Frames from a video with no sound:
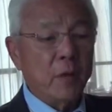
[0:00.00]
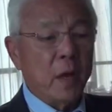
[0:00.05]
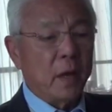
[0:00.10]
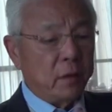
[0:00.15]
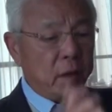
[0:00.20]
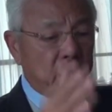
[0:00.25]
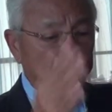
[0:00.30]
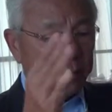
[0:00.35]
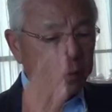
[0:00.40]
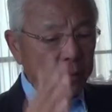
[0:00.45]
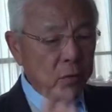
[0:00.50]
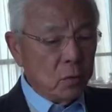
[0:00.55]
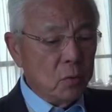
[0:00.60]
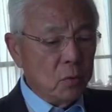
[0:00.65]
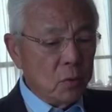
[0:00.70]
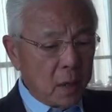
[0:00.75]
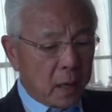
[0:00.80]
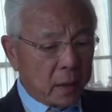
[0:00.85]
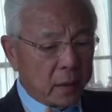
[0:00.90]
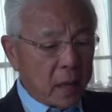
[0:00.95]
they didn't
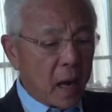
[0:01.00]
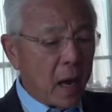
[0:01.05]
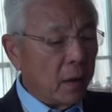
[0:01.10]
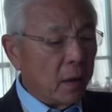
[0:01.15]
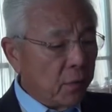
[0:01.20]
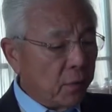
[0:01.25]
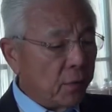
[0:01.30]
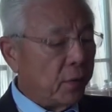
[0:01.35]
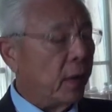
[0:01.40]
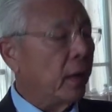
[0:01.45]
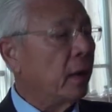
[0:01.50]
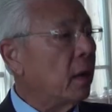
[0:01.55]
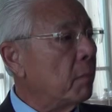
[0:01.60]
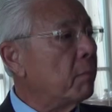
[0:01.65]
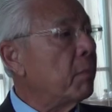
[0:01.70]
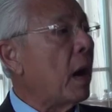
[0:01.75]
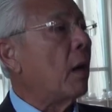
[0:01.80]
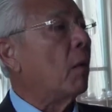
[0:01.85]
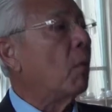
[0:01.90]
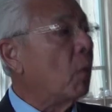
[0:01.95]
do a darn thing
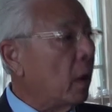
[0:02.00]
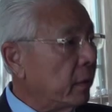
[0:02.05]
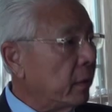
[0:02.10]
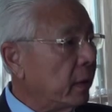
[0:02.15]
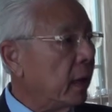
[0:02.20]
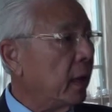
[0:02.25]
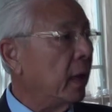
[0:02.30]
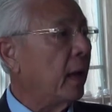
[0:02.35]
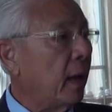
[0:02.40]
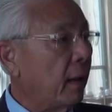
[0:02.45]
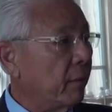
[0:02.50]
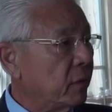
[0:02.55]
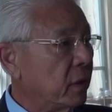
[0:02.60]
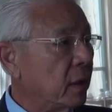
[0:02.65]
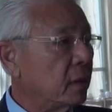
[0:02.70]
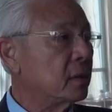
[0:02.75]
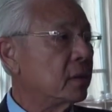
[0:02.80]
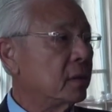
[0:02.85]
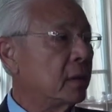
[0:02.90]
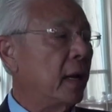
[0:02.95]
about what they have
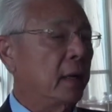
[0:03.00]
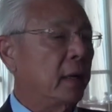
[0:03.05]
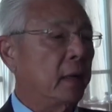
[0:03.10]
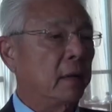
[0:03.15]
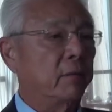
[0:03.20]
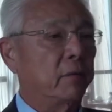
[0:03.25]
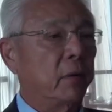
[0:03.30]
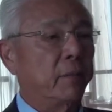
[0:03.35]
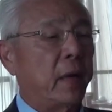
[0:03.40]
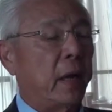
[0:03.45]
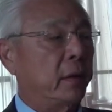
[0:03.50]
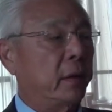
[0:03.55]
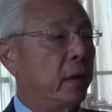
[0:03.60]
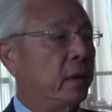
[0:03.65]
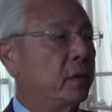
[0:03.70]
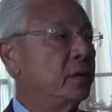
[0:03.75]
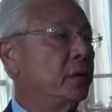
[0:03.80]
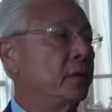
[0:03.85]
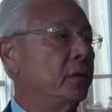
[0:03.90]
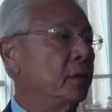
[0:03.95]
just taken from that
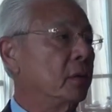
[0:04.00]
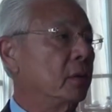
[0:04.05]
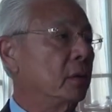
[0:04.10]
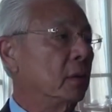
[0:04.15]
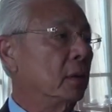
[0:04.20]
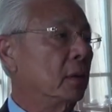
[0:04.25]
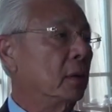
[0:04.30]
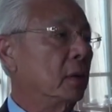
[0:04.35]
institute,